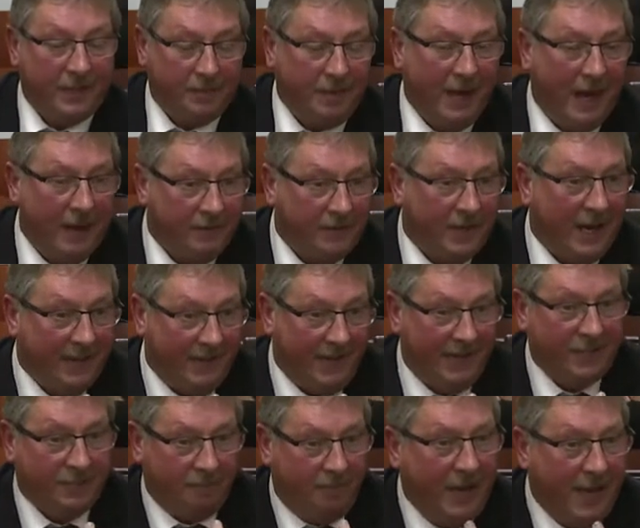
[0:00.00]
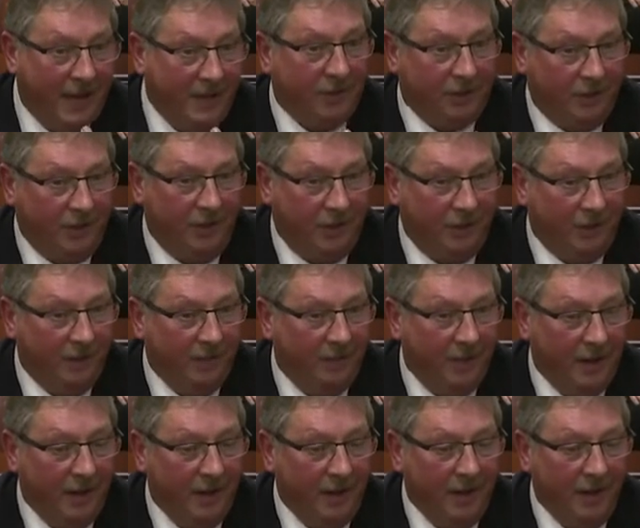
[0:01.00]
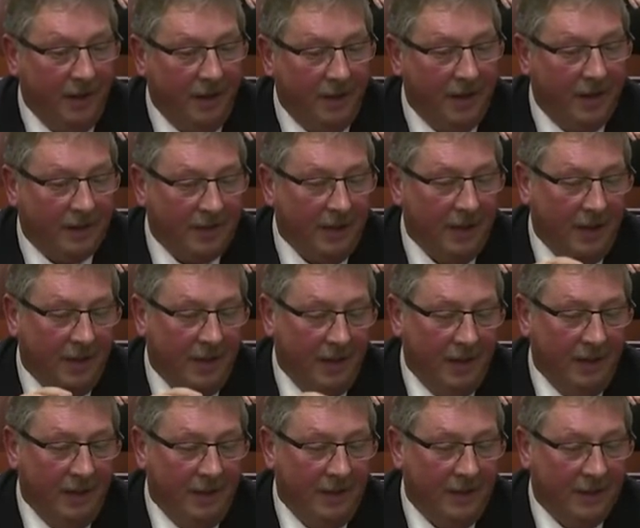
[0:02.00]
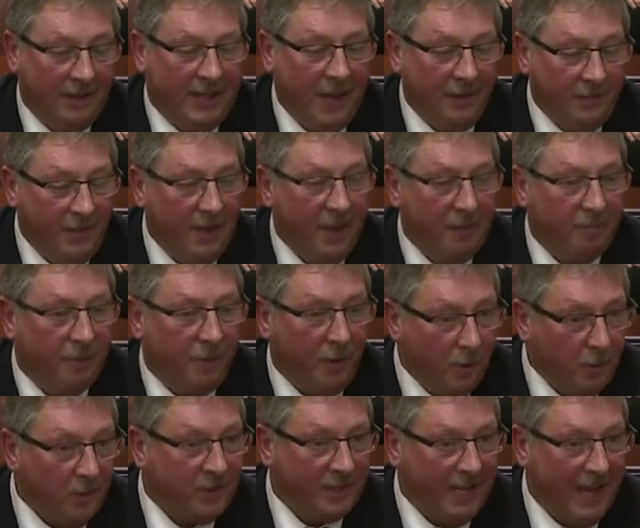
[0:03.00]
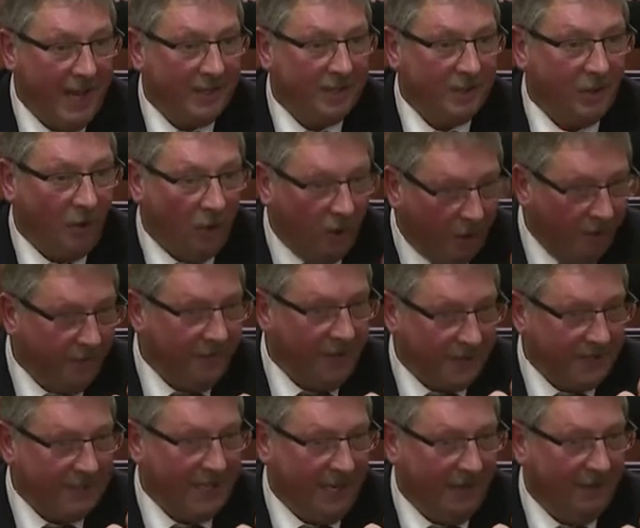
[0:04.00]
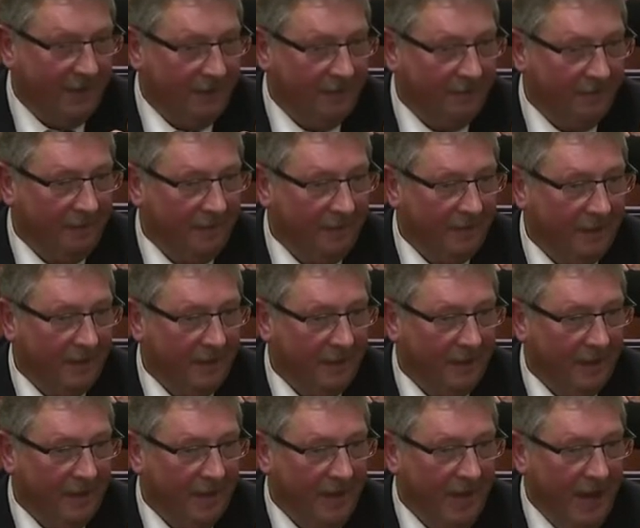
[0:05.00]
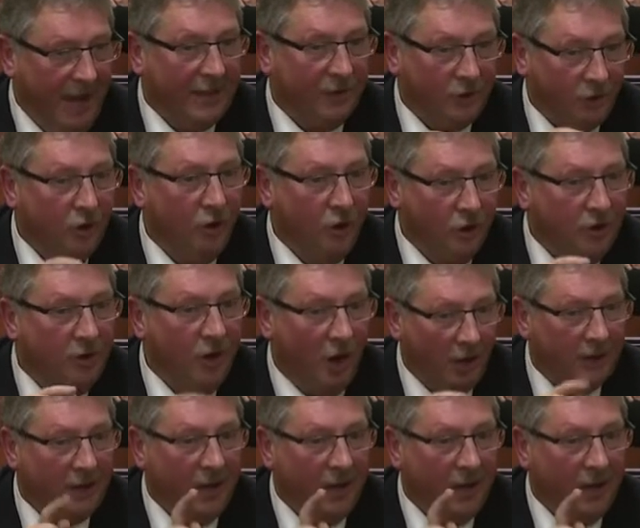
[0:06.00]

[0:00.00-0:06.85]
I've tried to explain to you that, given the process of the sale, it could not.